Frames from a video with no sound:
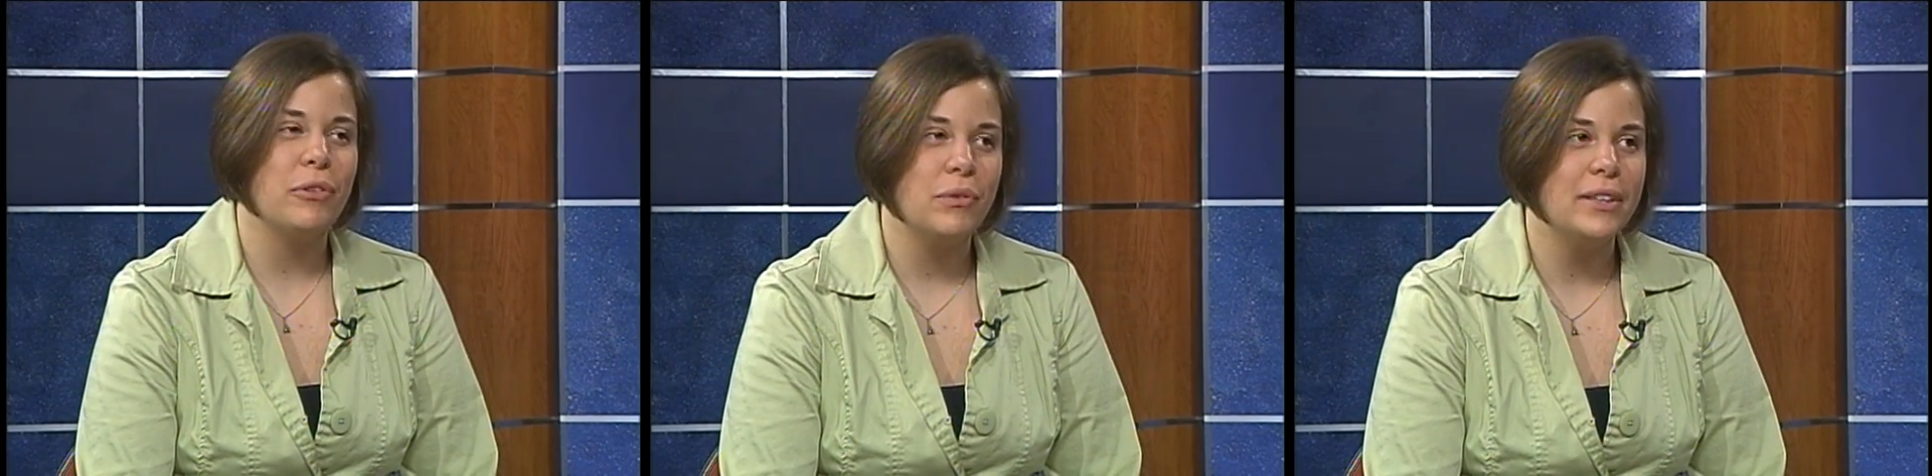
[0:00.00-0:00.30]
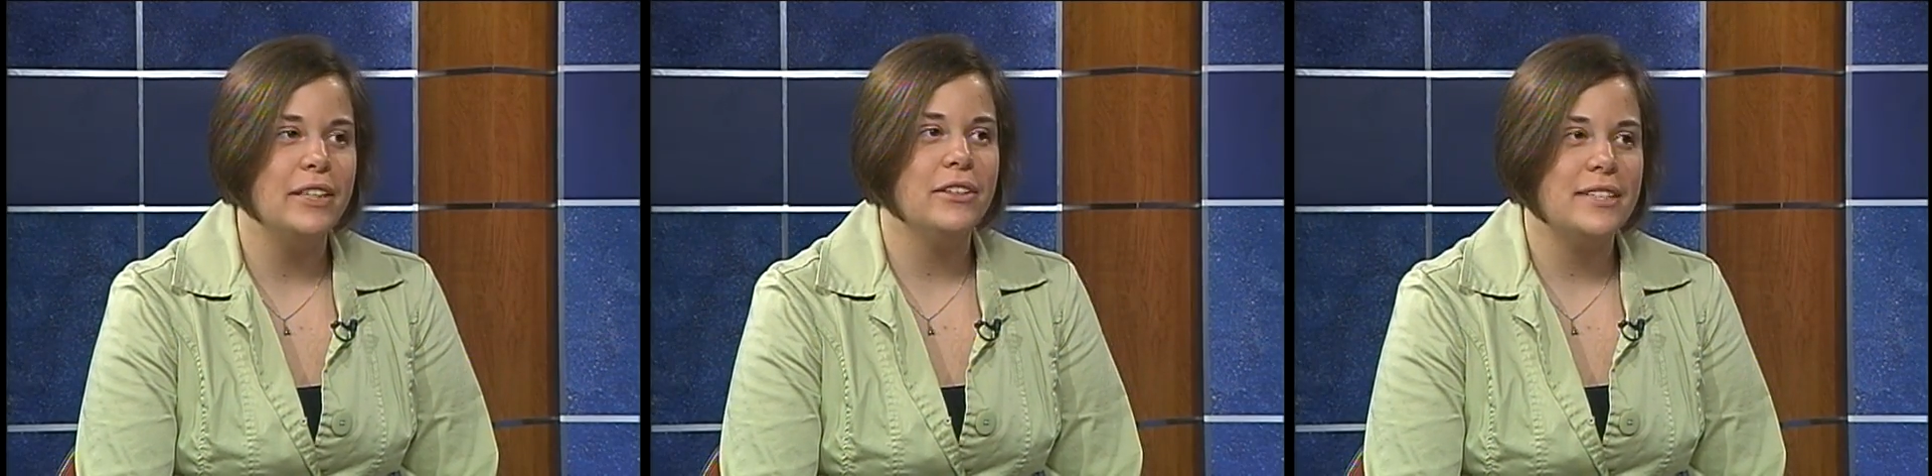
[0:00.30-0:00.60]

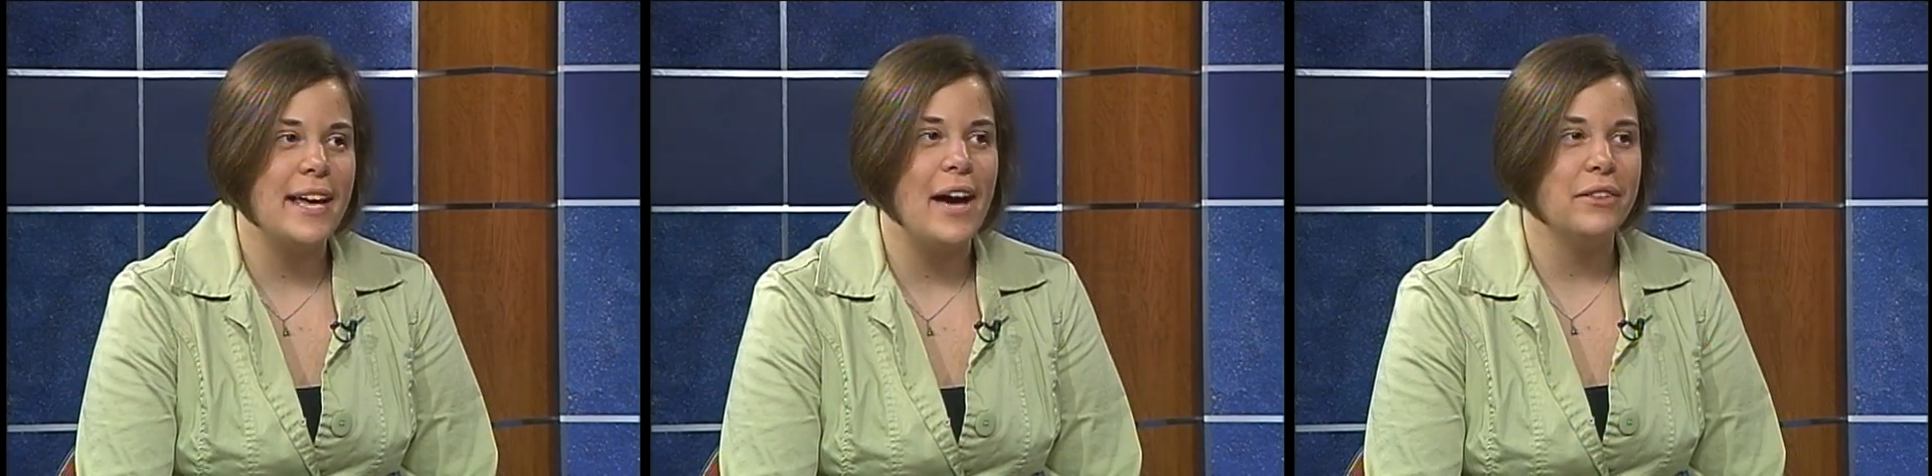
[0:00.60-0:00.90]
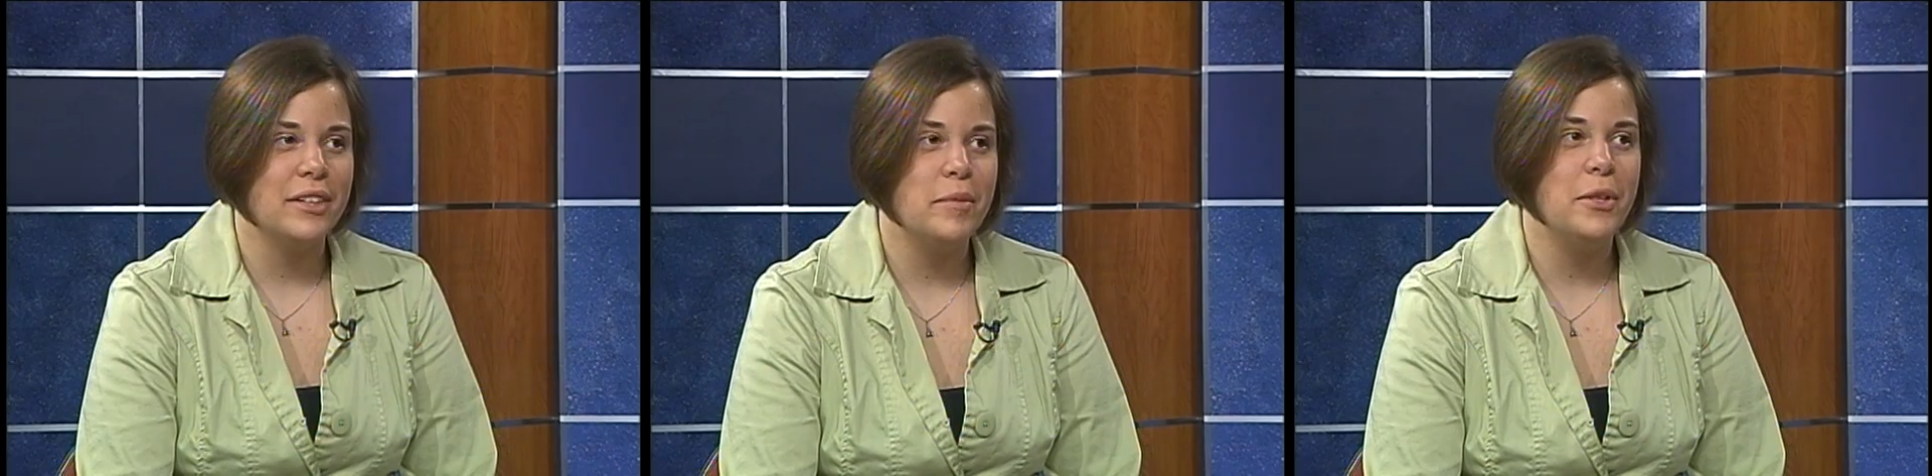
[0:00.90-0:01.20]
really good day out in
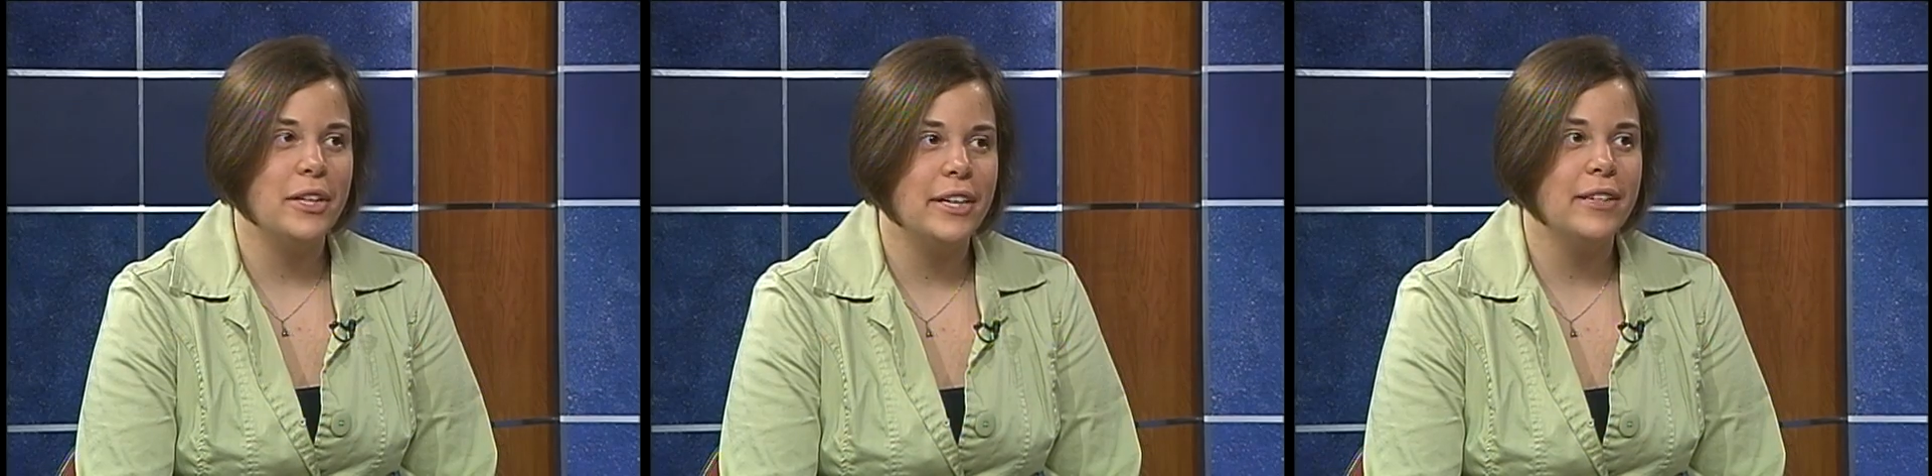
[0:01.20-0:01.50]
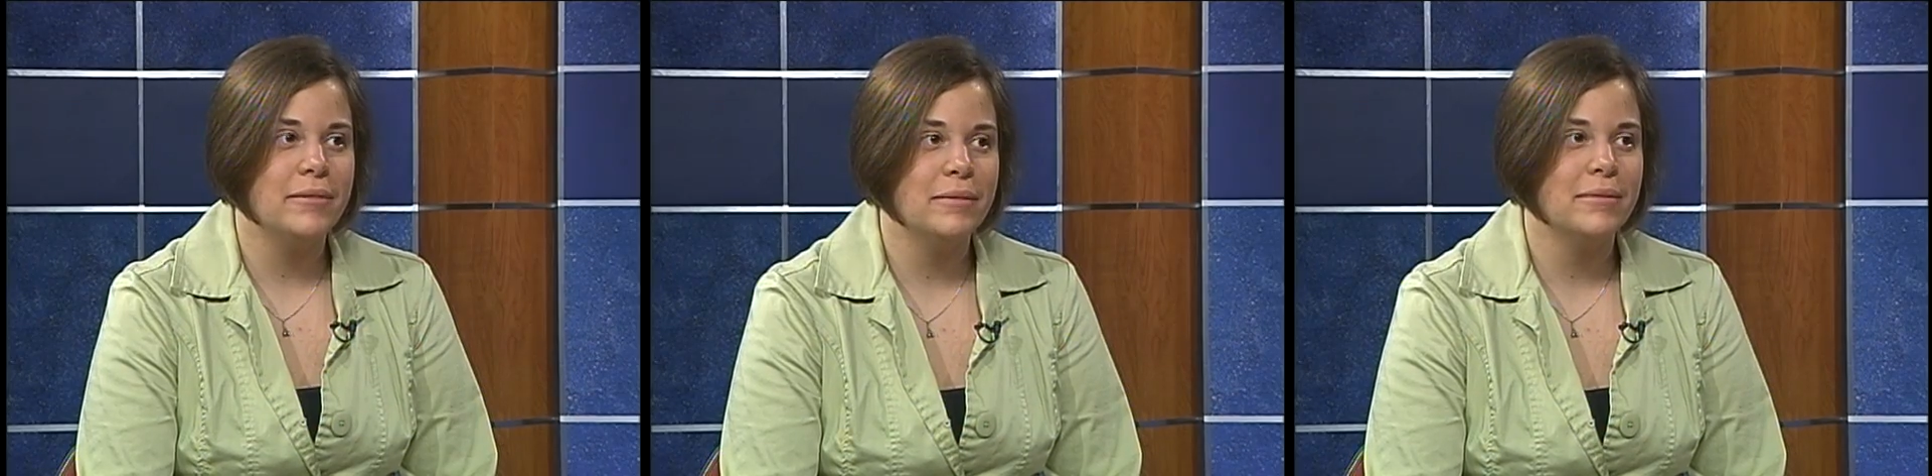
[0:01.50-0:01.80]
the
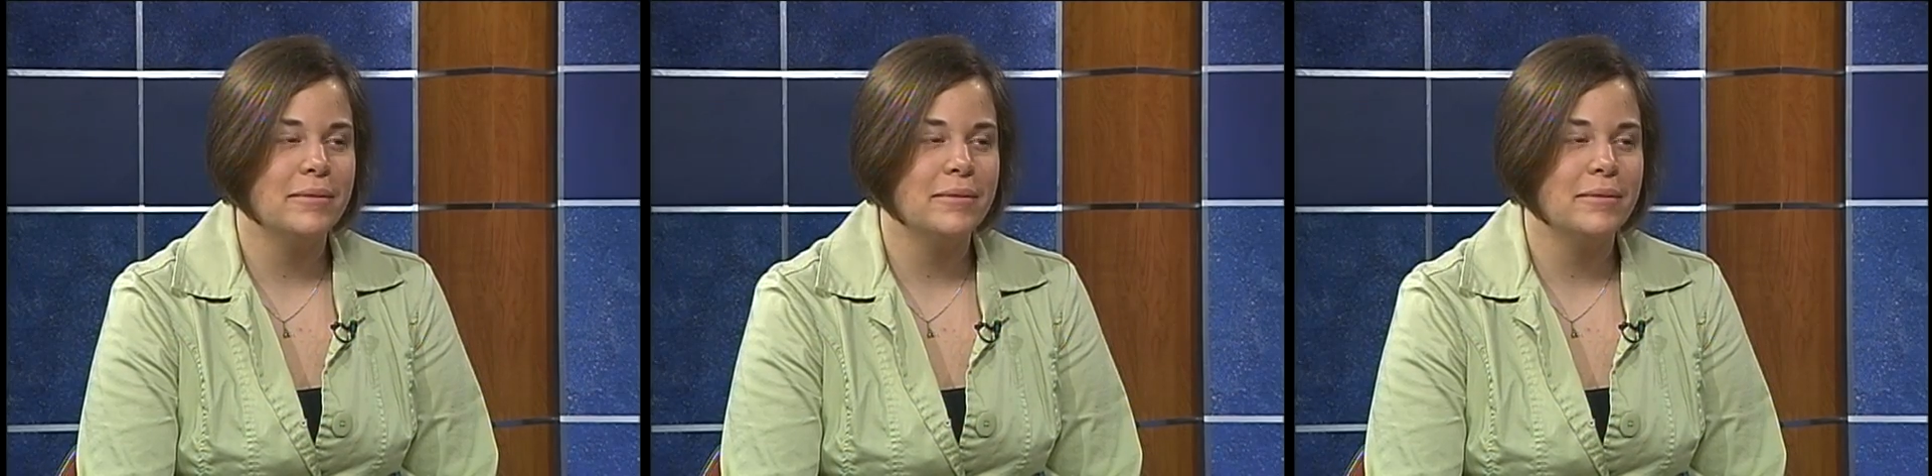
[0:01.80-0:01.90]
community. How